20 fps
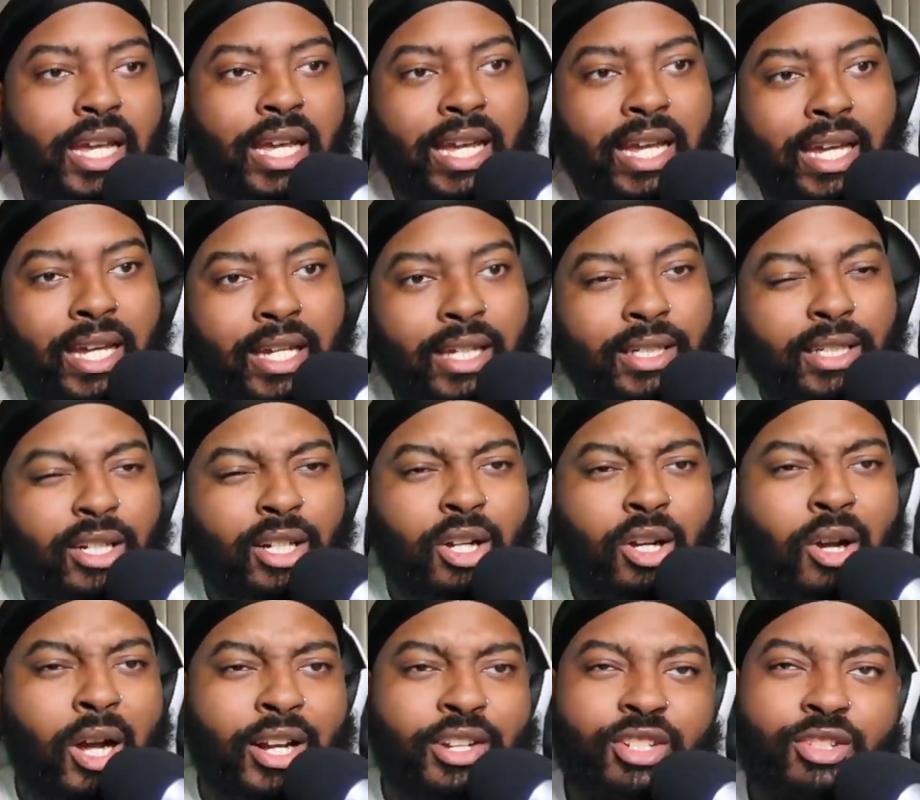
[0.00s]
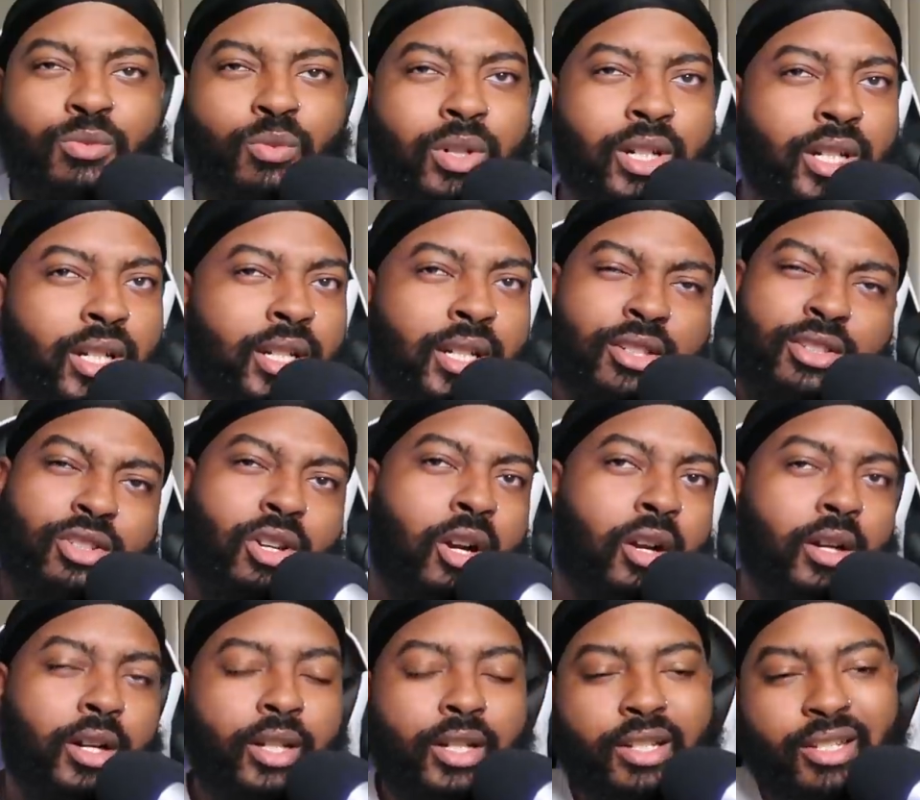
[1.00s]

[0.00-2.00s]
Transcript: and you know, I just want to start a